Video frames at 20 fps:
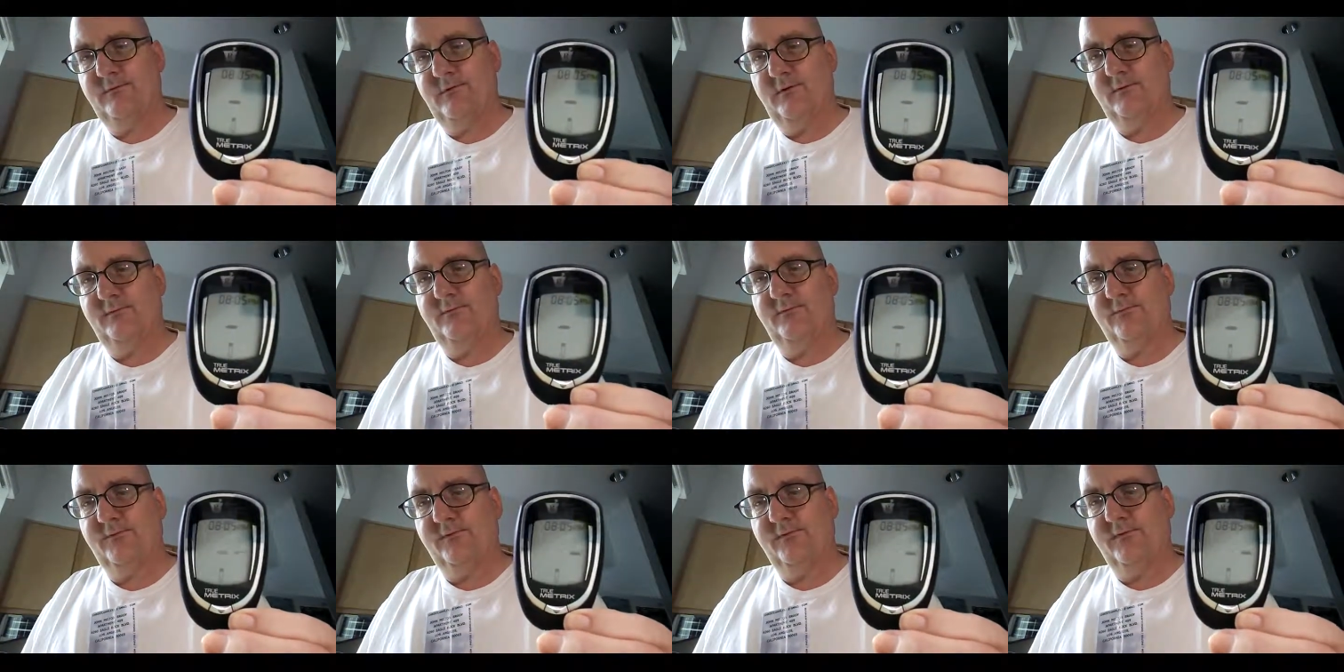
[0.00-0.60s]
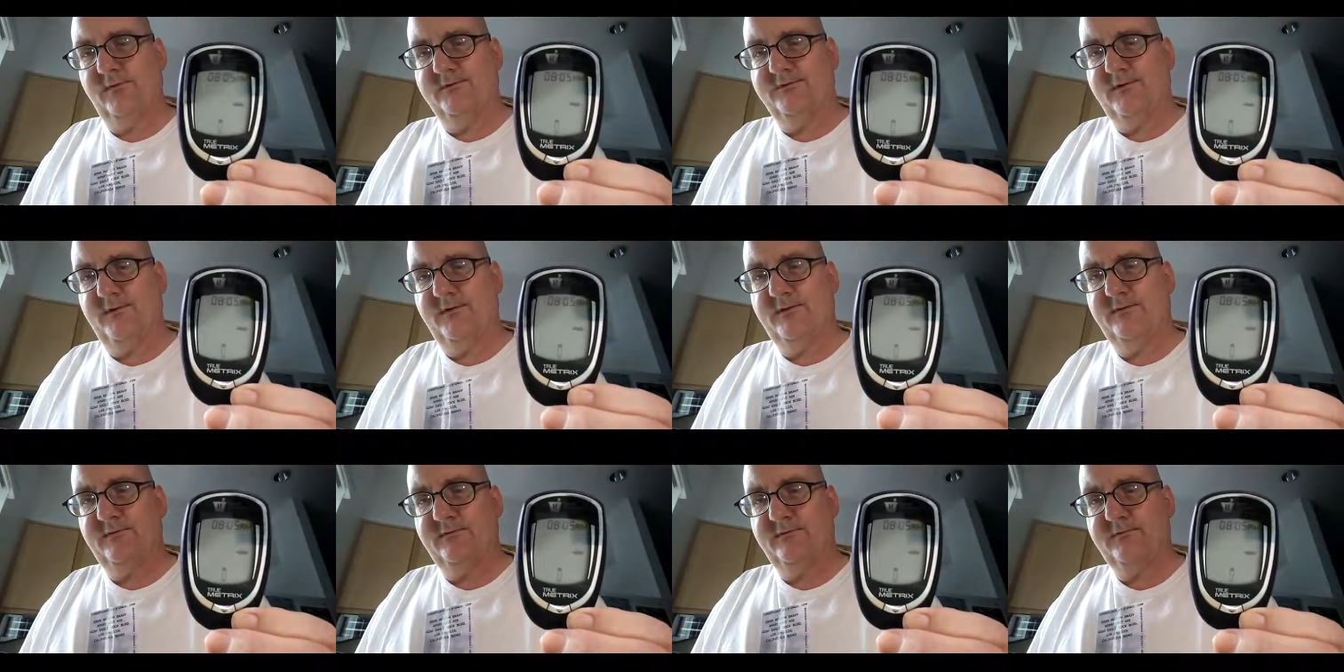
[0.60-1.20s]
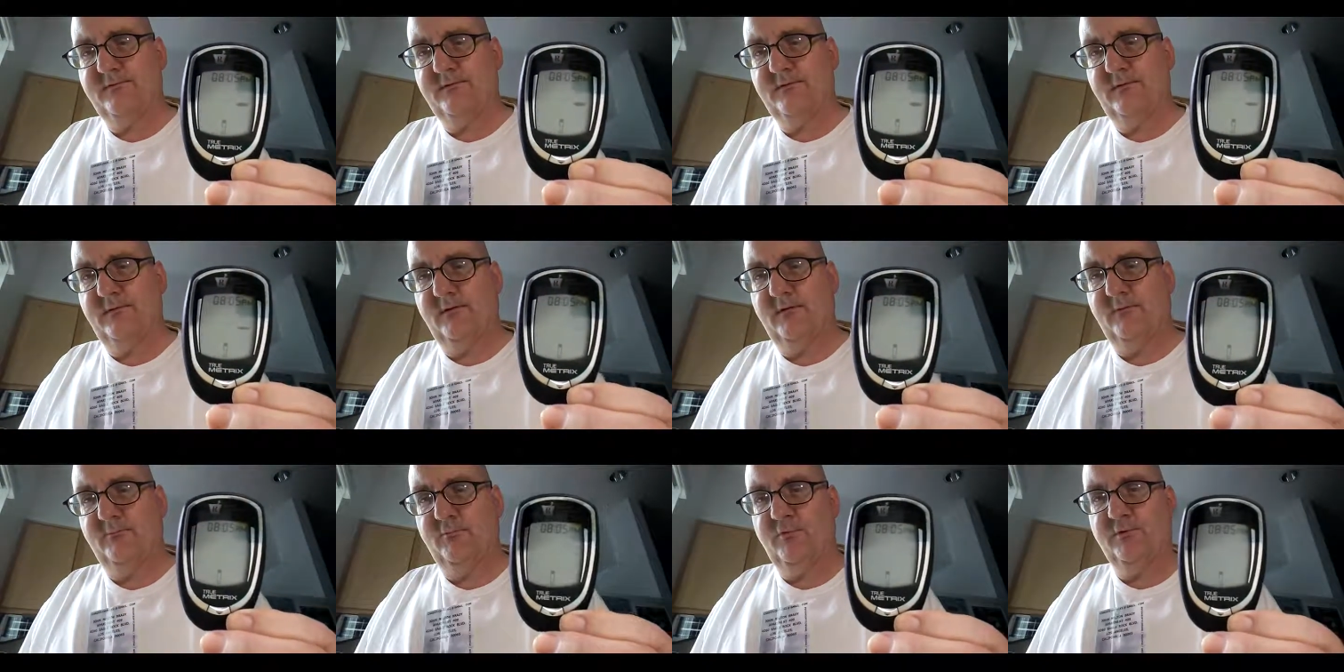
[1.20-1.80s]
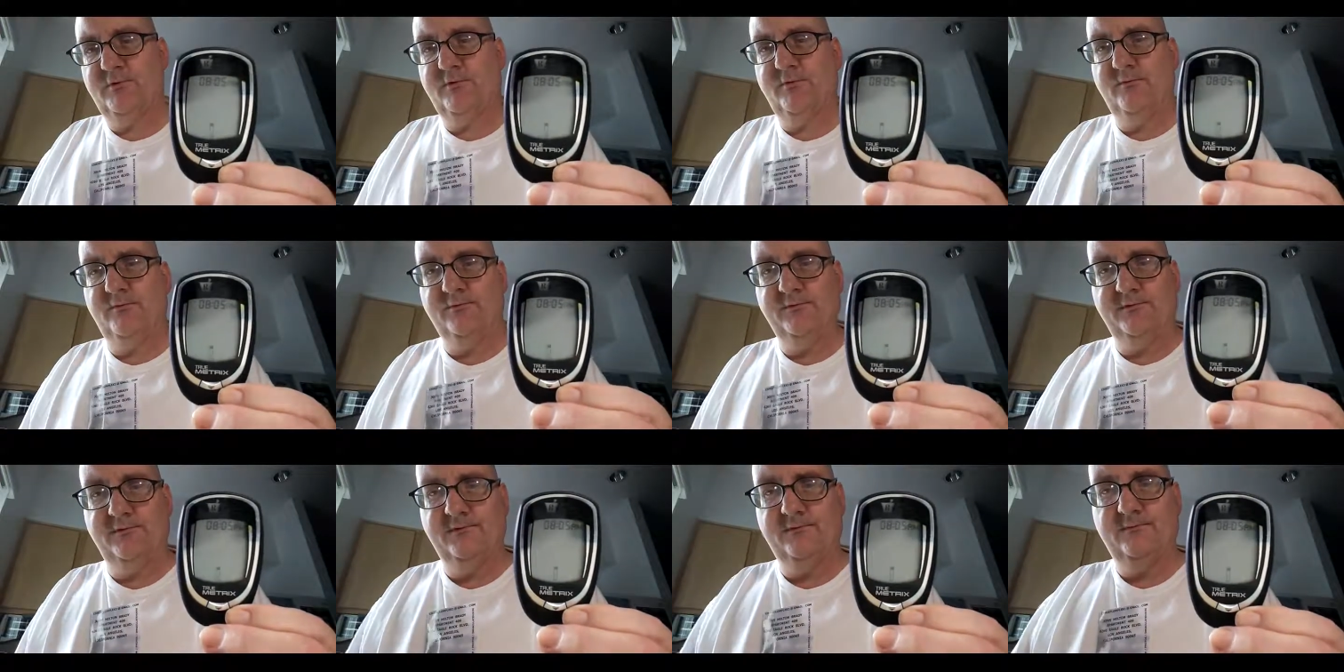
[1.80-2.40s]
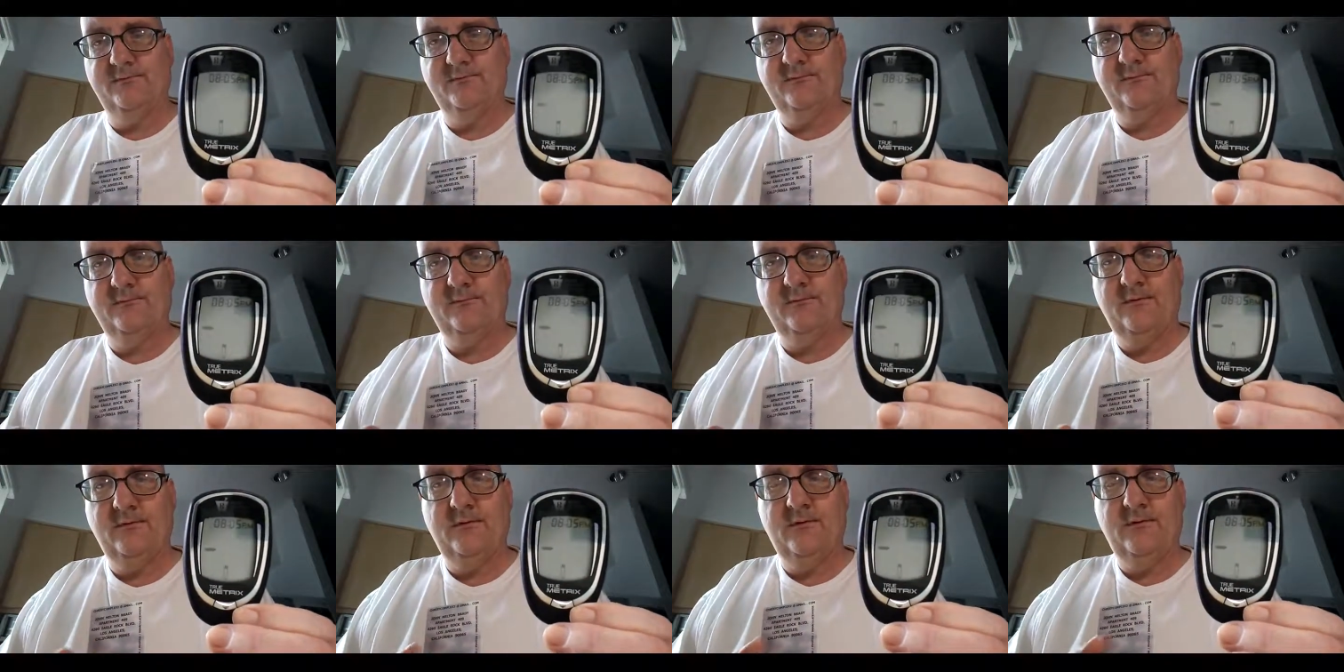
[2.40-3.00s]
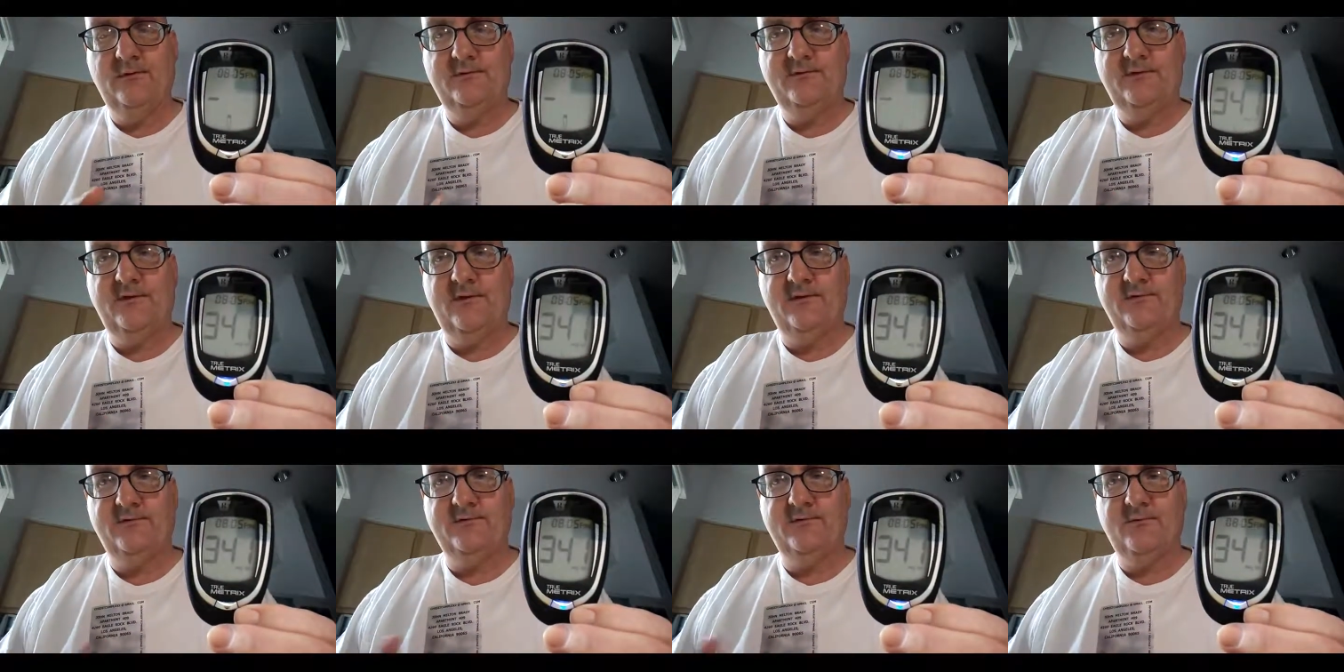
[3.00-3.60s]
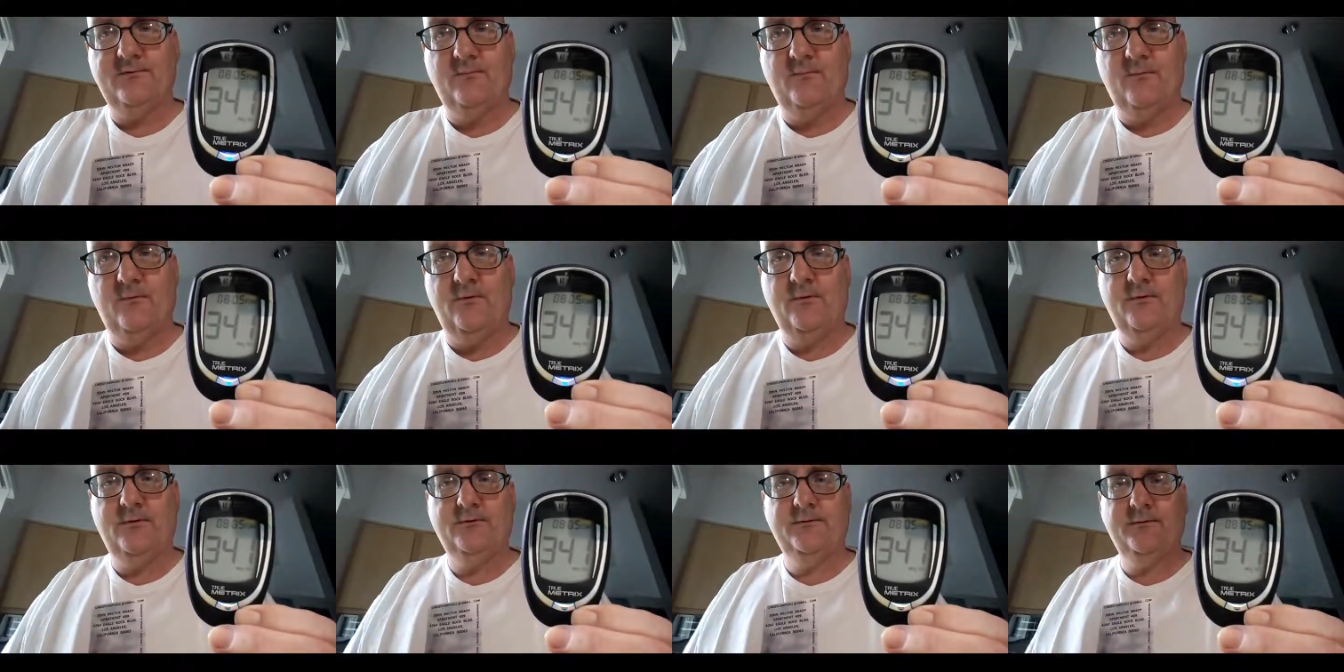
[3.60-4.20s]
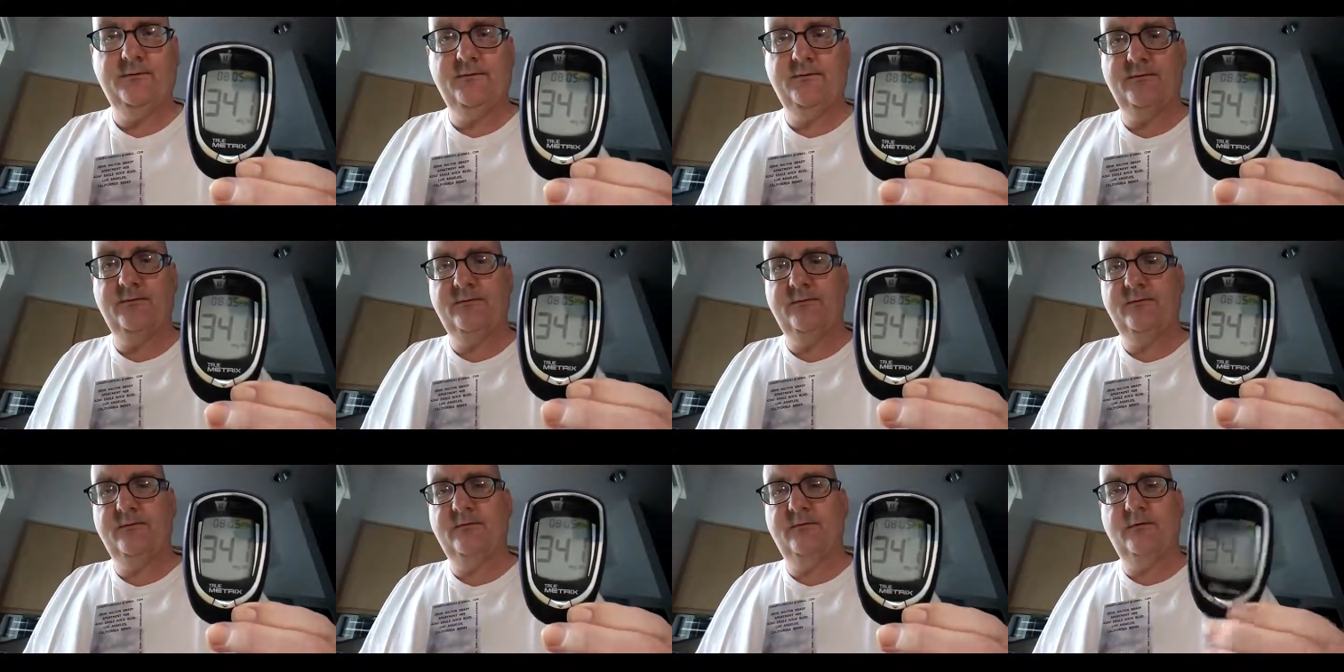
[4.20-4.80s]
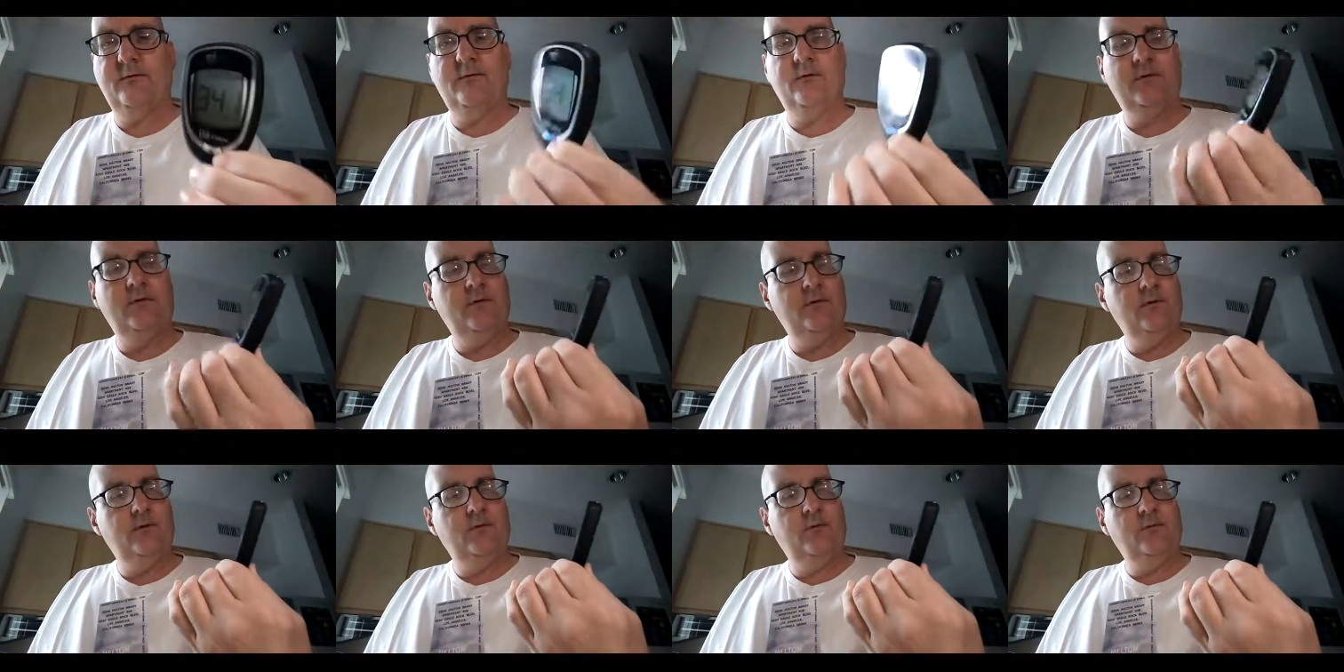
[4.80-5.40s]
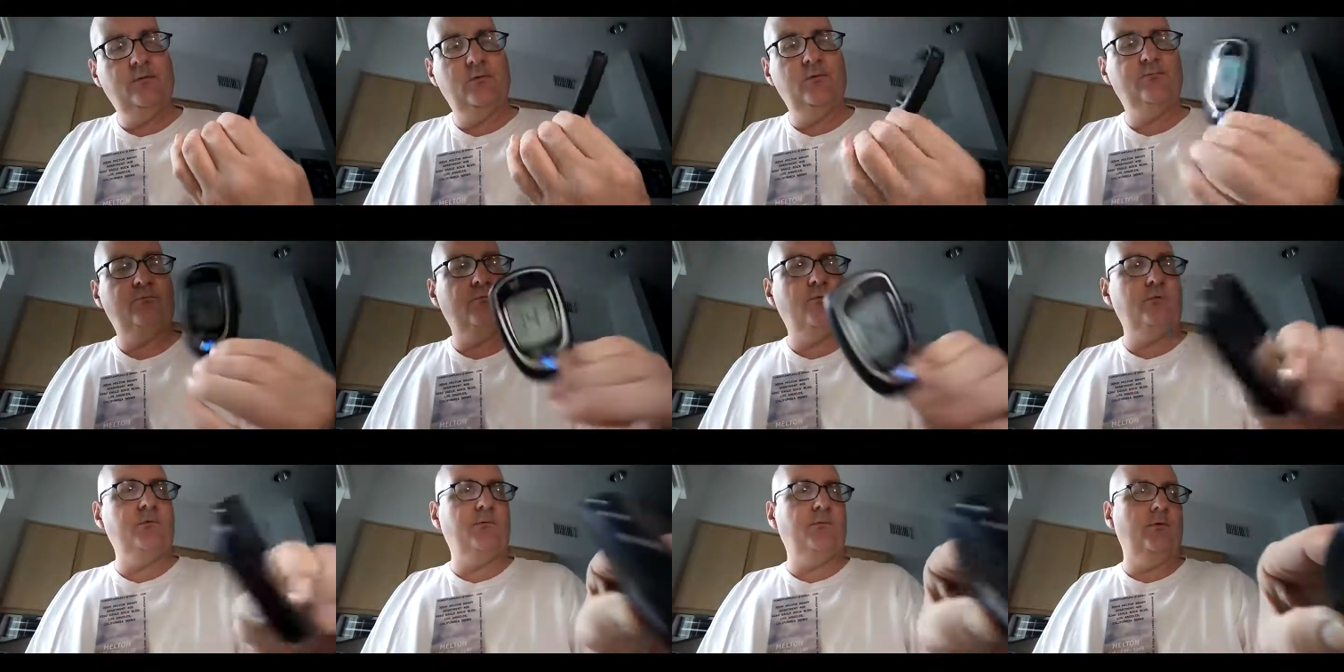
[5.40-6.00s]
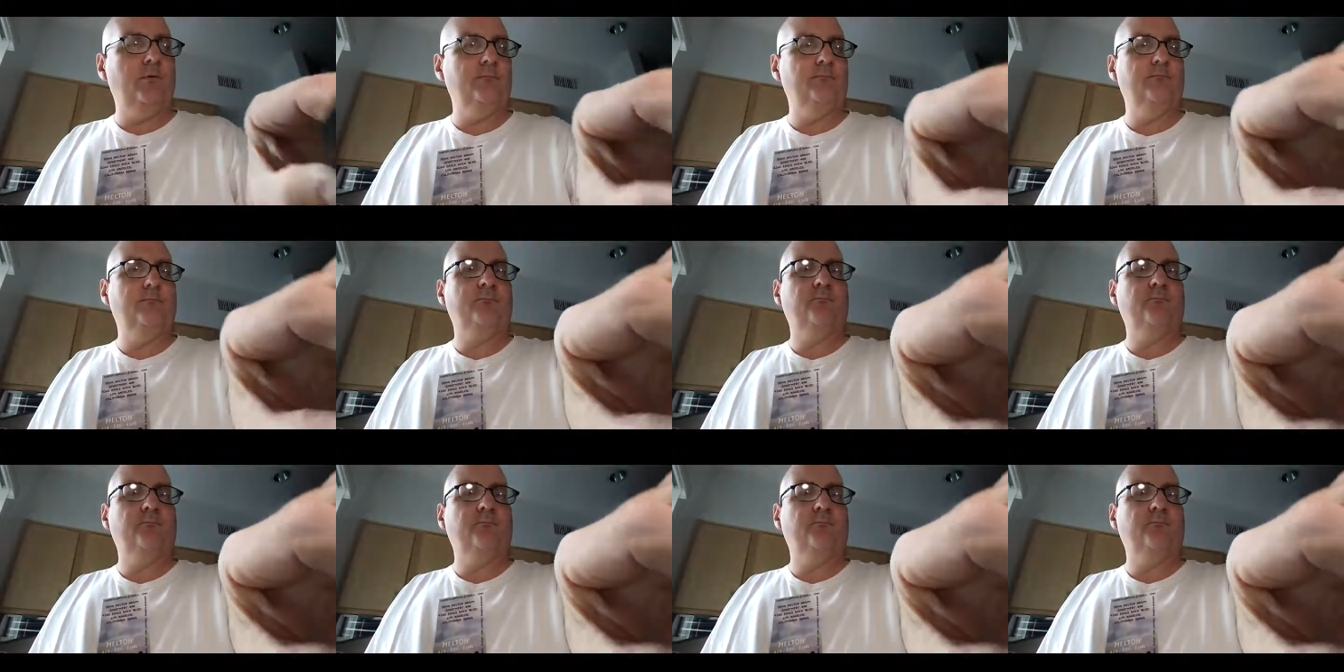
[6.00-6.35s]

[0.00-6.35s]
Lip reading: Other than the Saints, I'm redoing the Saints 1 341.